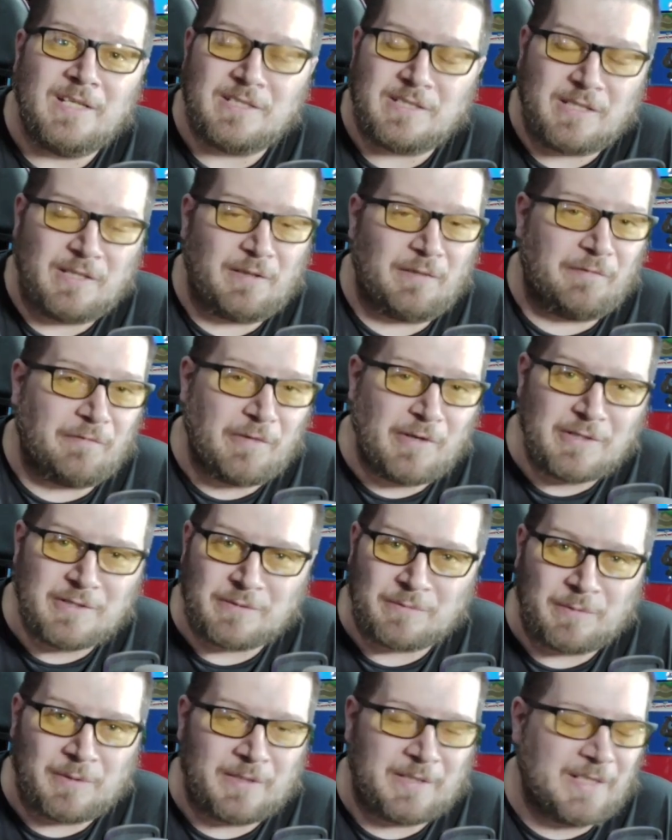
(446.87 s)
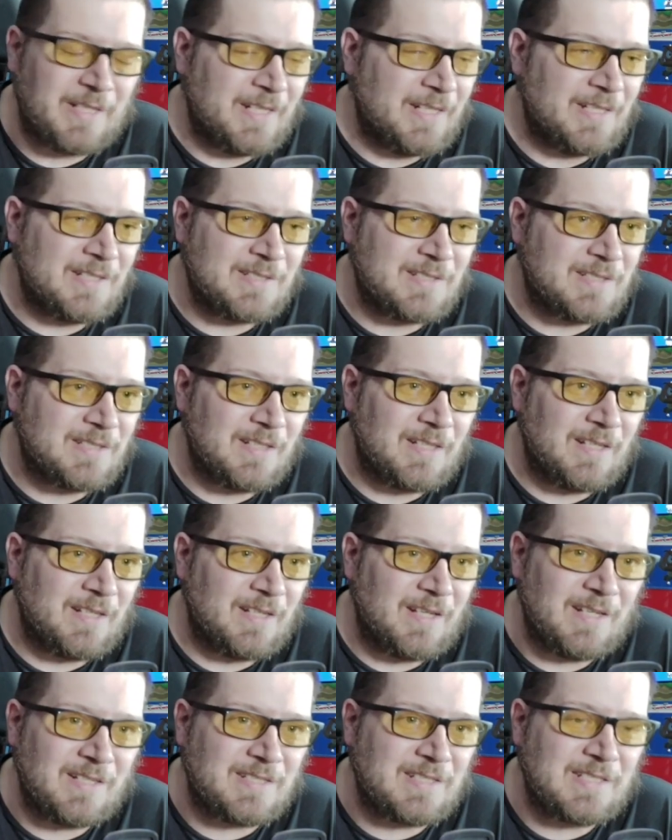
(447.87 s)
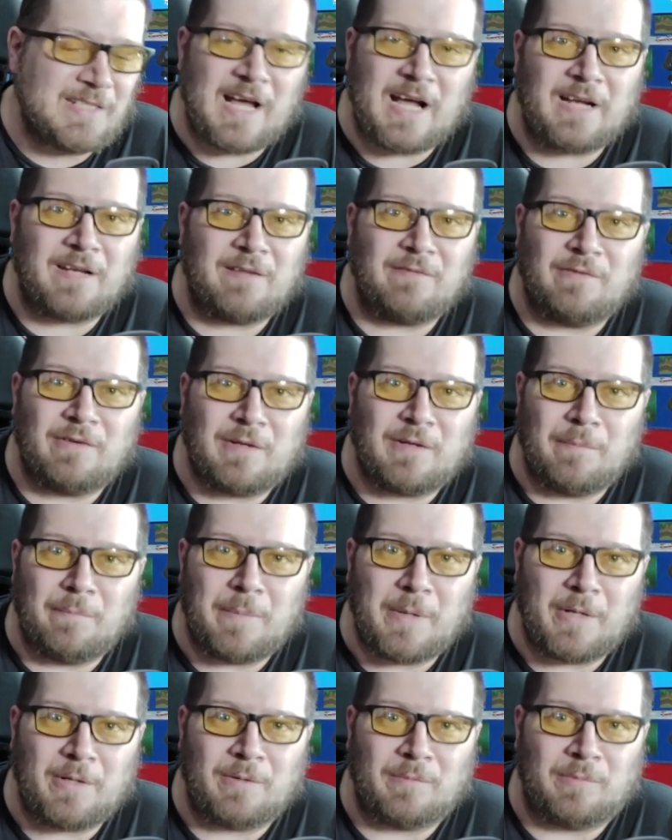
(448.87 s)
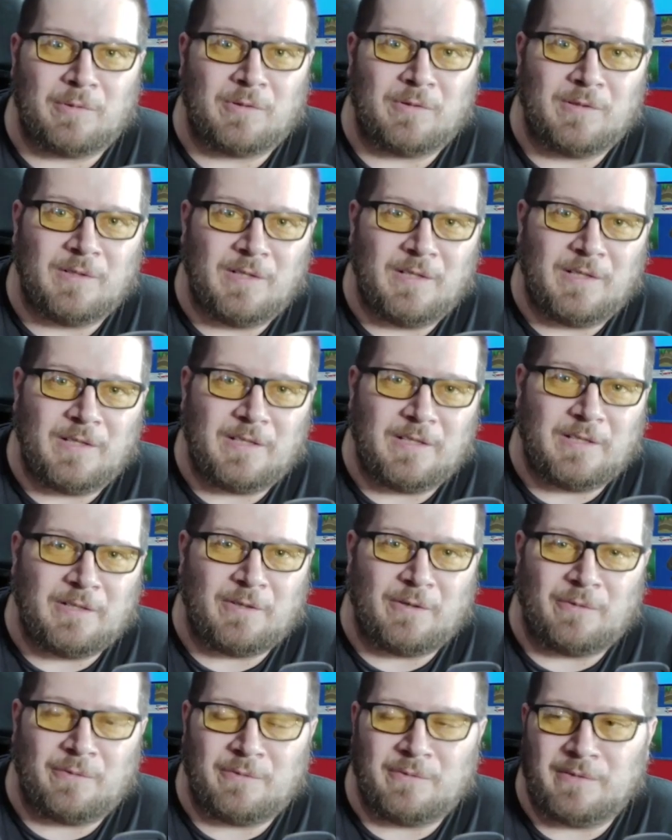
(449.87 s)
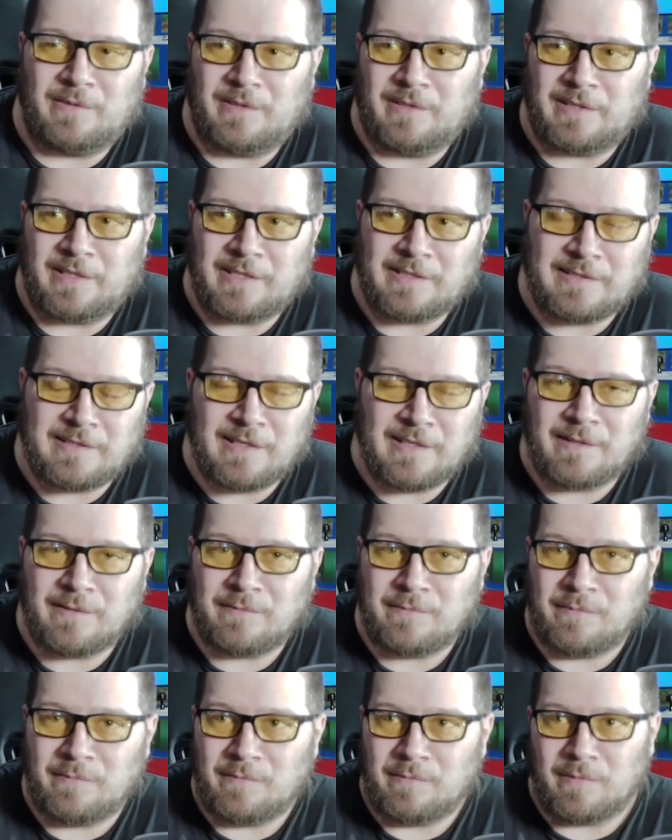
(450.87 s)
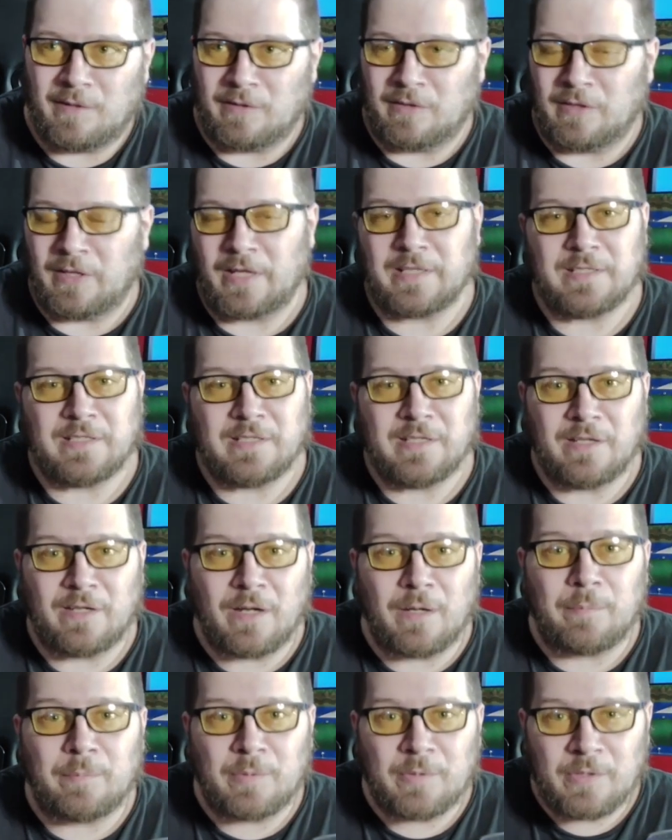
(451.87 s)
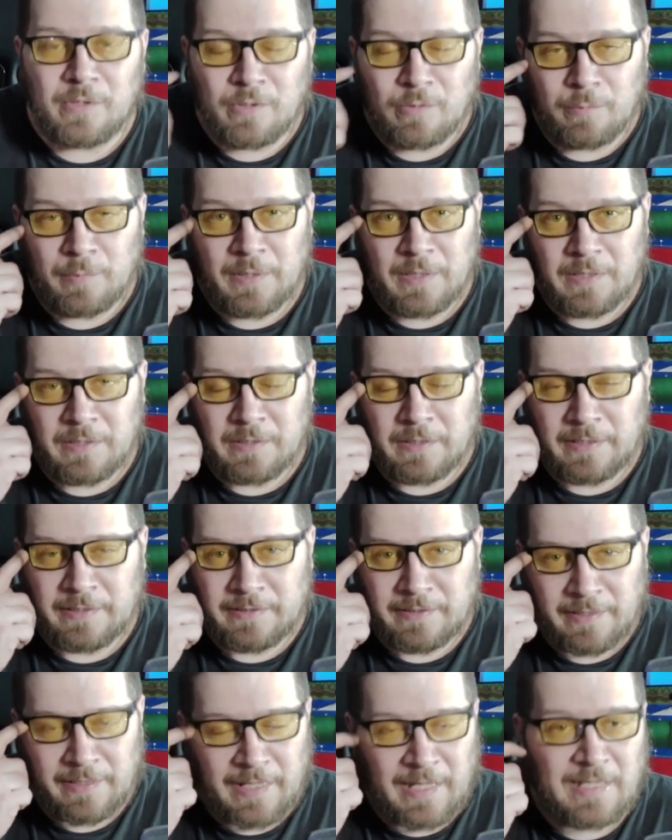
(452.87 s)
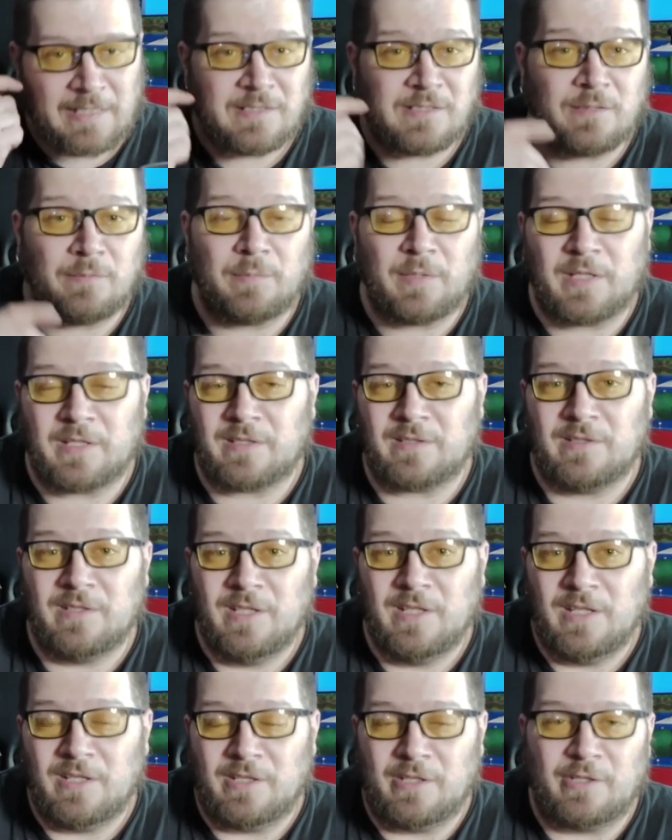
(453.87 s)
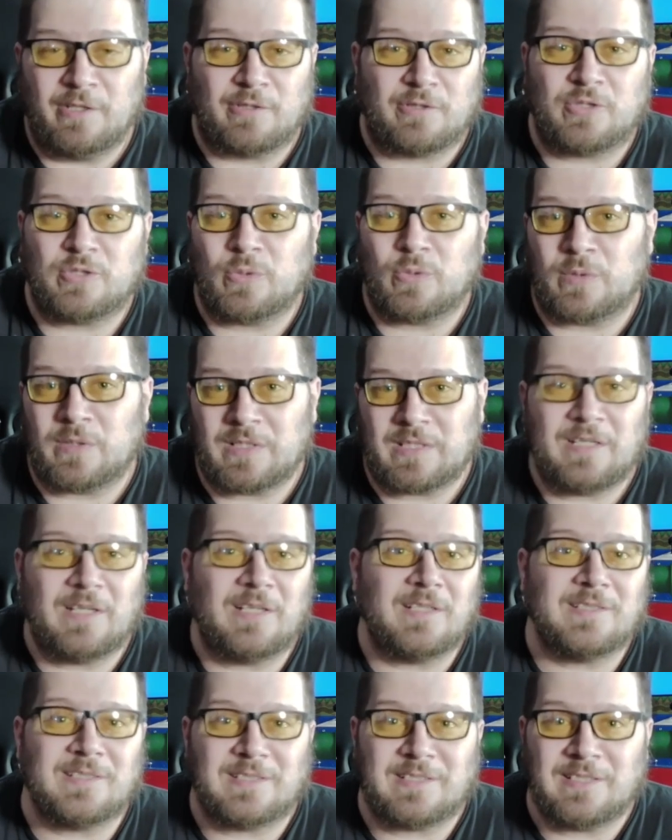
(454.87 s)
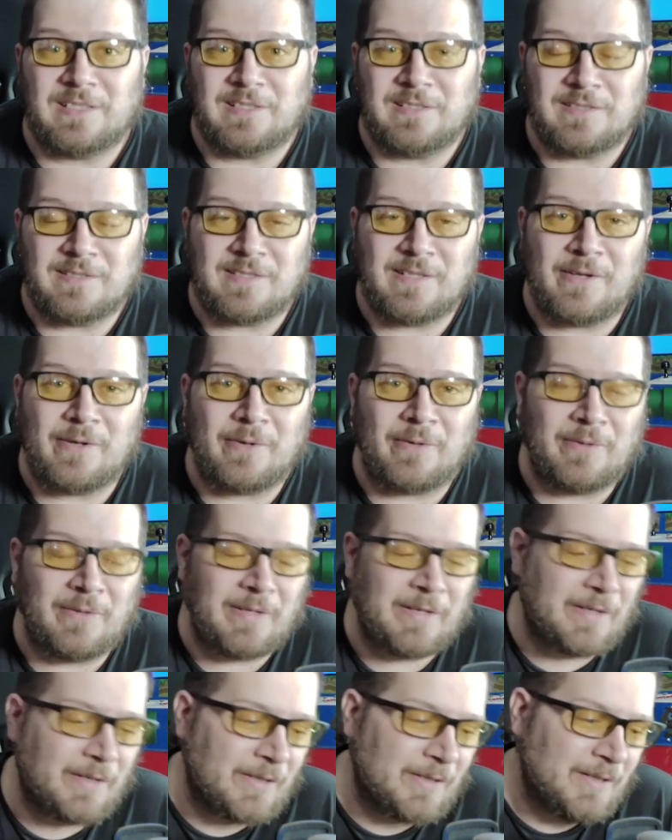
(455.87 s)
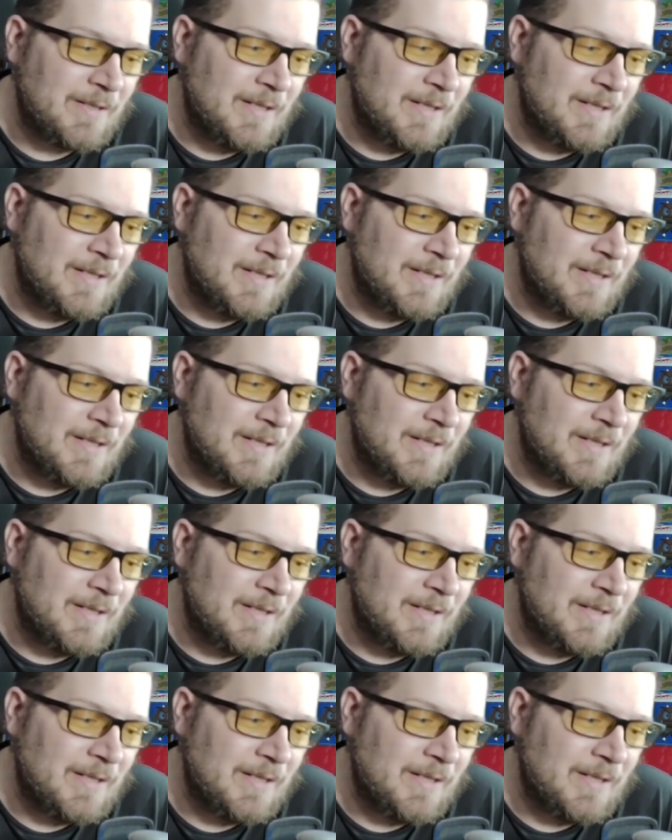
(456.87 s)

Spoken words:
the first one. And it's not even comparable. They did lighten it up a little bit. They did add some like little short cut scenes here and there,